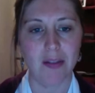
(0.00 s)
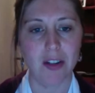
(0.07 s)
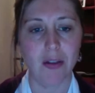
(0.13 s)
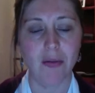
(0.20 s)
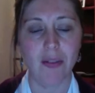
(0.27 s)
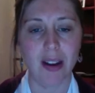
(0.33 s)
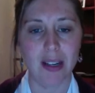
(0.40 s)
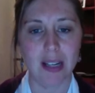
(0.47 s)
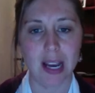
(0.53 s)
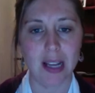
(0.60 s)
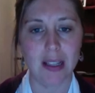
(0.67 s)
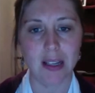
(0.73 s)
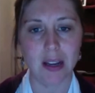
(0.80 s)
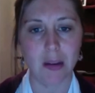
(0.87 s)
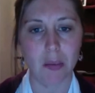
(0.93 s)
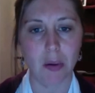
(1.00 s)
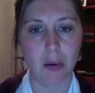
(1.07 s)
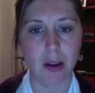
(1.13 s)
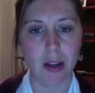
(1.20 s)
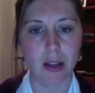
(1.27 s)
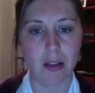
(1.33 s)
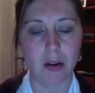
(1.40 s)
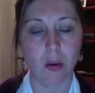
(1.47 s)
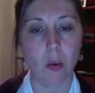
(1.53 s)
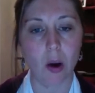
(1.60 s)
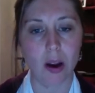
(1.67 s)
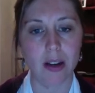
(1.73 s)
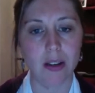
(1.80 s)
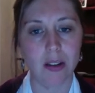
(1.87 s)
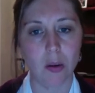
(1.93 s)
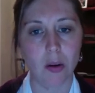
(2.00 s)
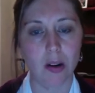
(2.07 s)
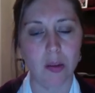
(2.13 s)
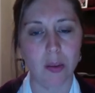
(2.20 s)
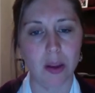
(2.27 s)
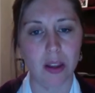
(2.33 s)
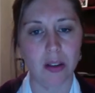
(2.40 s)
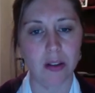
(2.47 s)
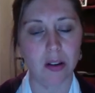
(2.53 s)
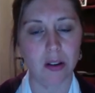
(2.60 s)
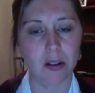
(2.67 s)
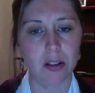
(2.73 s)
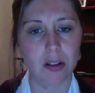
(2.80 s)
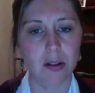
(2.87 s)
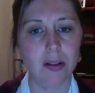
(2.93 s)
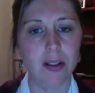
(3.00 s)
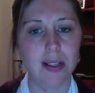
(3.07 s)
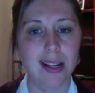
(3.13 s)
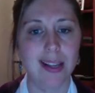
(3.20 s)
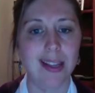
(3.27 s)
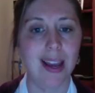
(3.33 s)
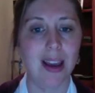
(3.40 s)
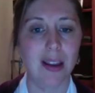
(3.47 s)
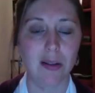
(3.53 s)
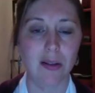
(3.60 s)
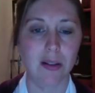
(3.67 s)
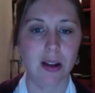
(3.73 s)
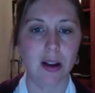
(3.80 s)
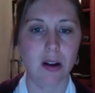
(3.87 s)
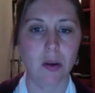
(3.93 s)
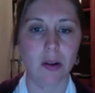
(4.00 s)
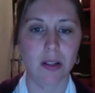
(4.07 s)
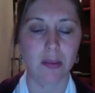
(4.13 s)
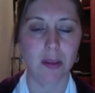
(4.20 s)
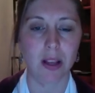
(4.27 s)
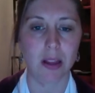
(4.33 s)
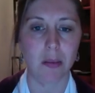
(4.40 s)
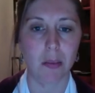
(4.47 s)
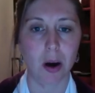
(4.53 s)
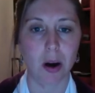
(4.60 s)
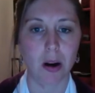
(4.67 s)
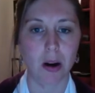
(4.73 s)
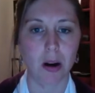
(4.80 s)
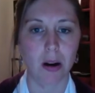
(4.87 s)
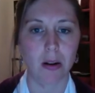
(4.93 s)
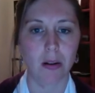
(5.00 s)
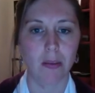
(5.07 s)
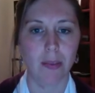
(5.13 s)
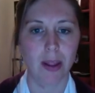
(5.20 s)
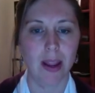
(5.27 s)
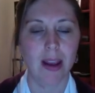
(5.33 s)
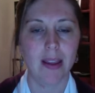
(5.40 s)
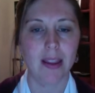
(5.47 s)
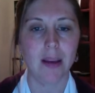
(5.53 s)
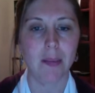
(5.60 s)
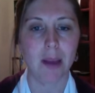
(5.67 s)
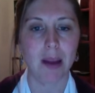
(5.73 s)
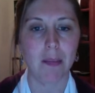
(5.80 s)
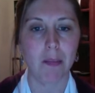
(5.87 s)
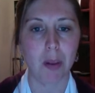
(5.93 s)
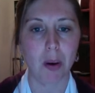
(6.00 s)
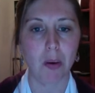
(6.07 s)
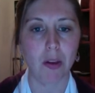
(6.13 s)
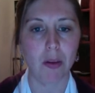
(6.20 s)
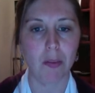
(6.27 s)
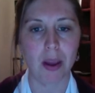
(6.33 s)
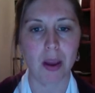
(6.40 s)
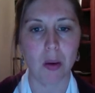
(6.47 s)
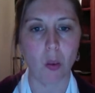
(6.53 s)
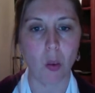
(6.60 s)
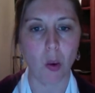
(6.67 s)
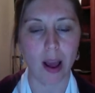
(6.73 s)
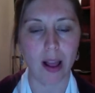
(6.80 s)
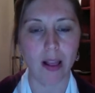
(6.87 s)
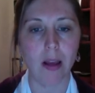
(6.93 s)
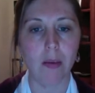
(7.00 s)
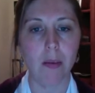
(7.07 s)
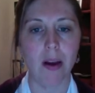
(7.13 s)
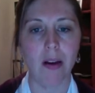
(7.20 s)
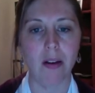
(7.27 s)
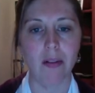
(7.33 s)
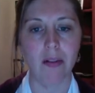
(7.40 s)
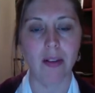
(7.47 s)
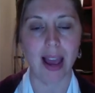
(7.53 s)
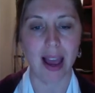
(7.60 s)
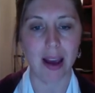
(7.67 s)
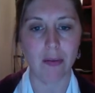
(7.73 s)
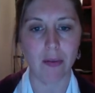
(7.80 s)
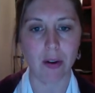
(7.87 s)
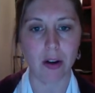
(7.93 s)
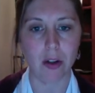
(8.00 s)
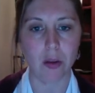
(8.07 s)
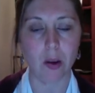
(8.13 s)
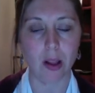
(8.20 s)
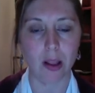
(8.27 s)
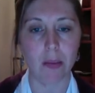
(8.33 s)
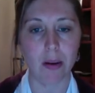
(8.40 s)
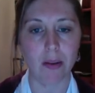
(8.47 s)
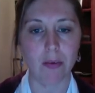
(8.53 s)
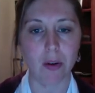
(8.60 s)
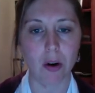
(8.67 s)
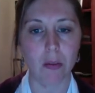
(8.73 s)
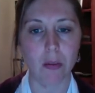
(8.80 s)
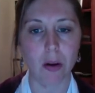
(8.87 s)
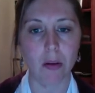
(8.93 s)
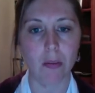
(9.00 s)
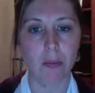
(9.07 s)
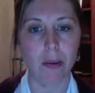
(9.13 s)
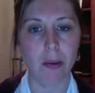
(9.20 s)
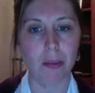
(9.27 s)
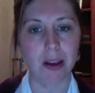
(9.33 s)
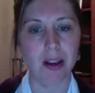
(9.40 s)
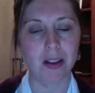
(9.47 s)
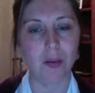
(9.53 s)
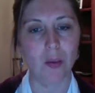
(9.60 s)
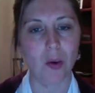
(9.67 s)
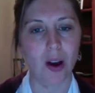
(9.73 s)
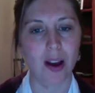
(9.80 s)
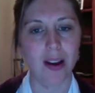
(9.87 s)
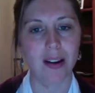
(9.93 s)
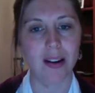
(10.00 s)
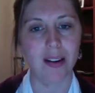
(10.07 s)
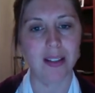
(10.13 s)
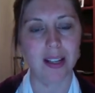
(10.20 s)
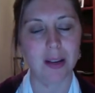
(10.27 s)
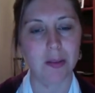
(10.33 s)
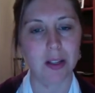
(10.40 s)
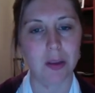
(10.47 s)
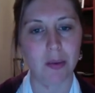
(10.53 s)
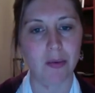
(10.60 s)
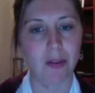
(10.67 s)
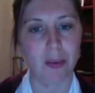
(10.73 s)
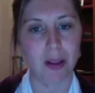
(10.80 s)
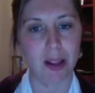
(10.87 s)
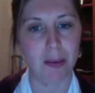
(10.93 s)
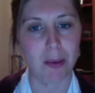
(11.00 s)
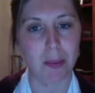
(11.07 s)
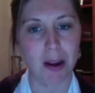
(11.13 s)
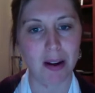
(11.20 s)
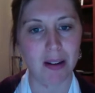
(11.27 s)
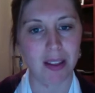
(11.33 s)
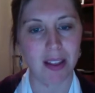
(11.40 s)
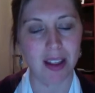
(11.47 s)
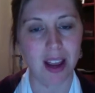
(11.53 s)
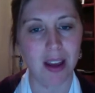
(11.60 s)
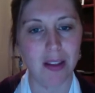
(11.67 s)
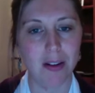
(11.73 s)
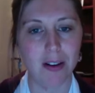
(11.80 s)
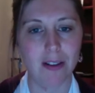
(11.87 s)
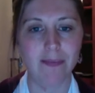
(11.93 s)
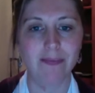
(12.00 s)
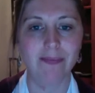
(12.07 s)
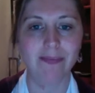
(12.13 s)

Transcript: 2 fantastic employees, so one is going to be the star student and the other is not going to meet the marker. They might both be well above average, well above normal, but because one seems to perform a little bit better than the other